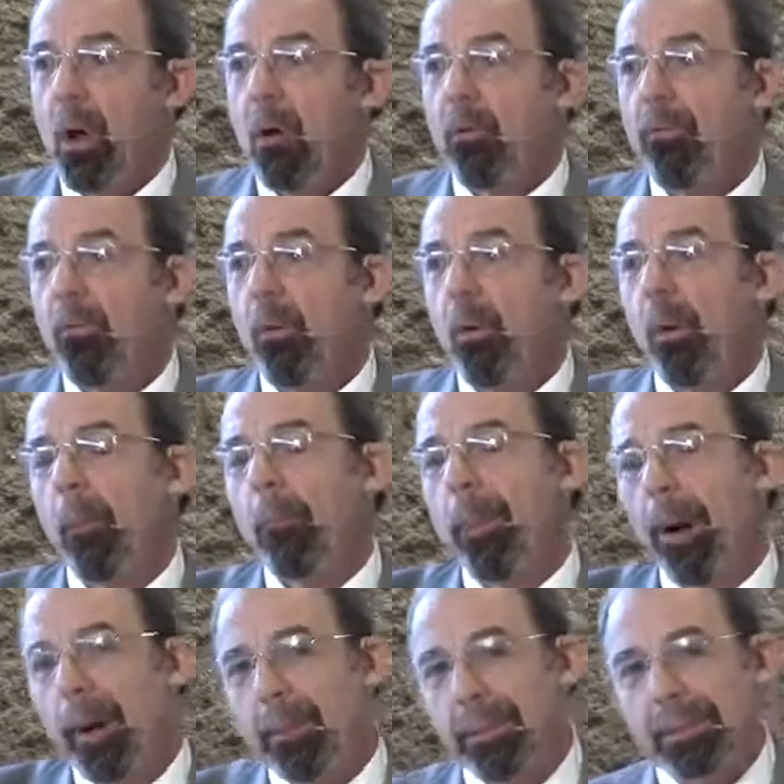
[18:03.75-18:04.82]
for
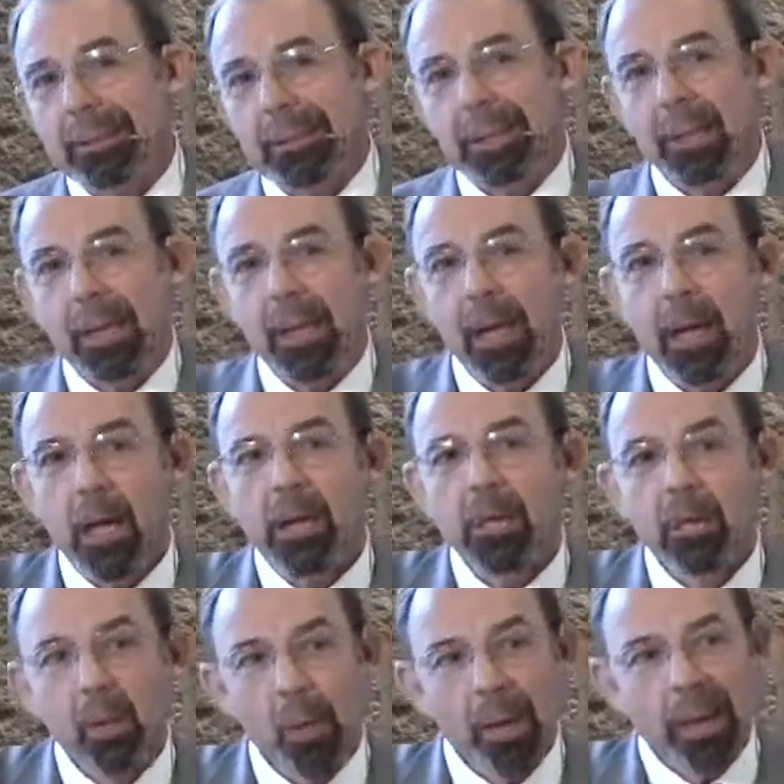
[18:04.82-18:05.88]
publicly
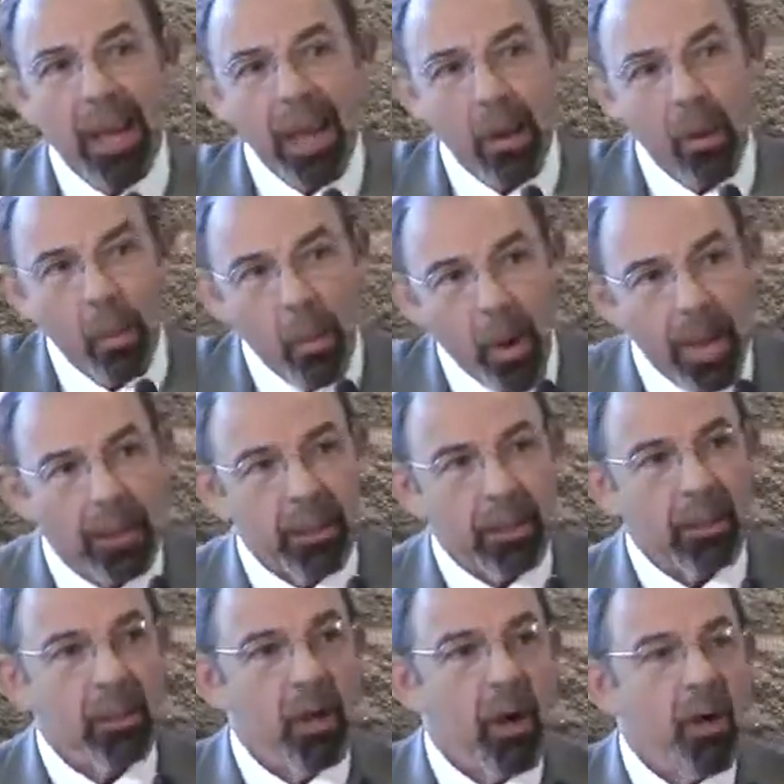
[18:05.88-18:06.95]
doing a
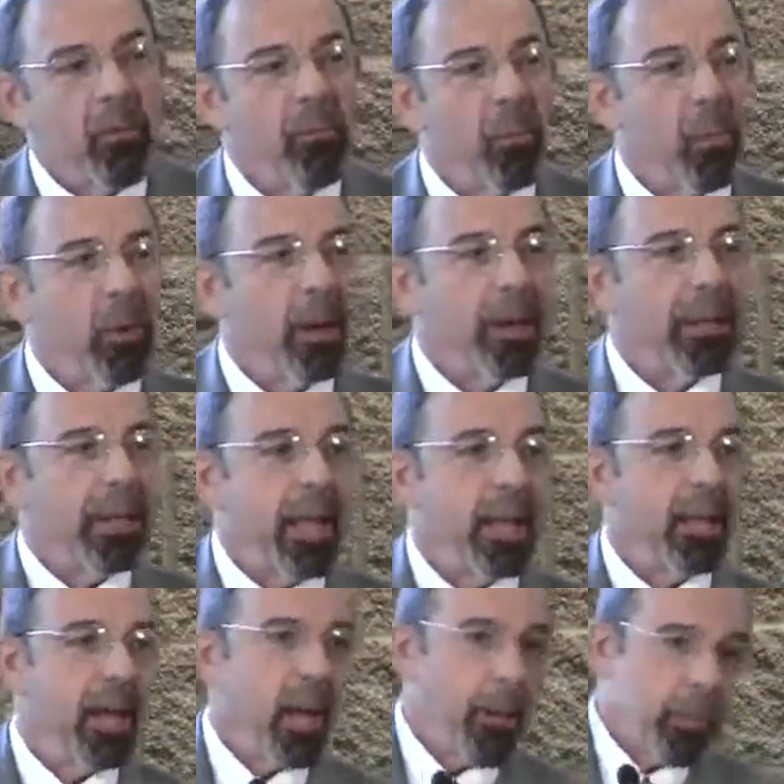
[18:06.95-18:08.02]
wedding for a gay
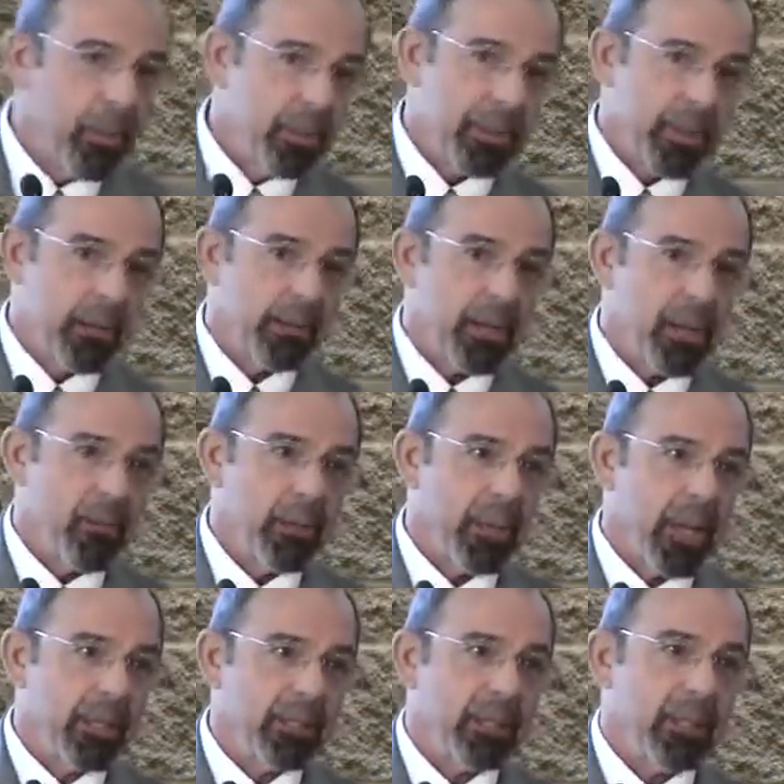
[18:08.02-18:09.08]
couple in our
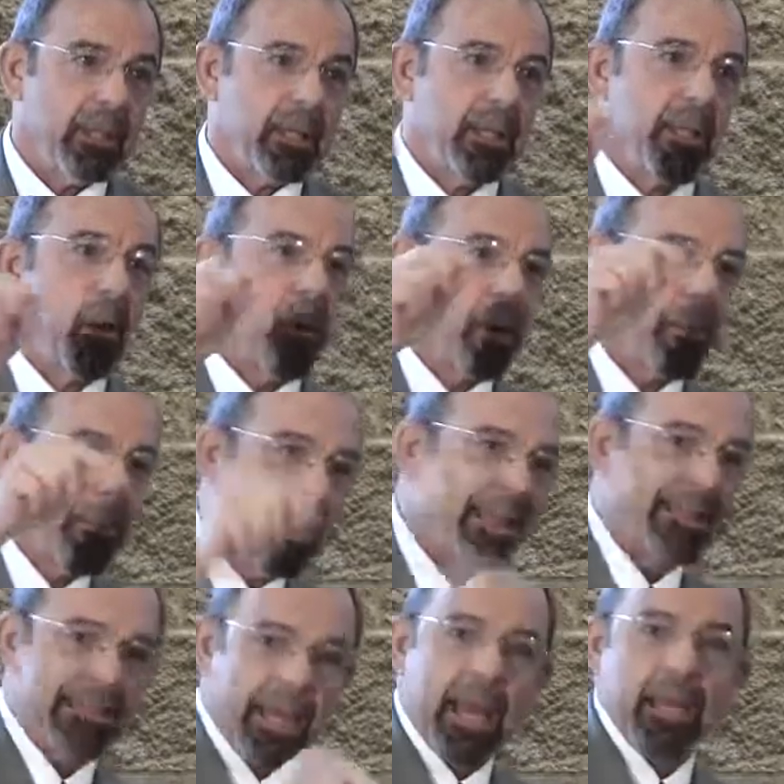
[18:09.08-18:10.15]
congregation that had already
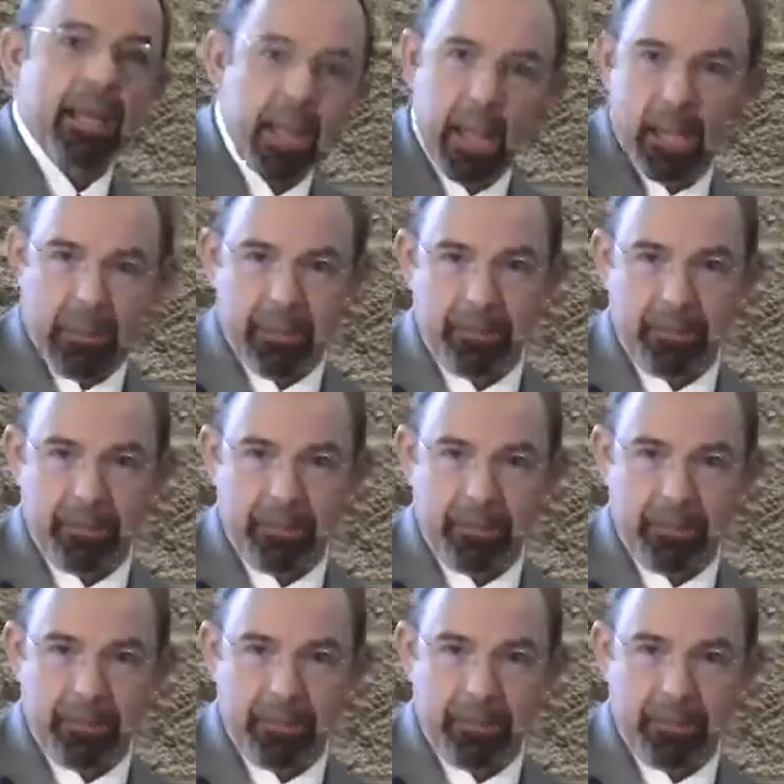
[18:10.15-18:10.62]
picked that date.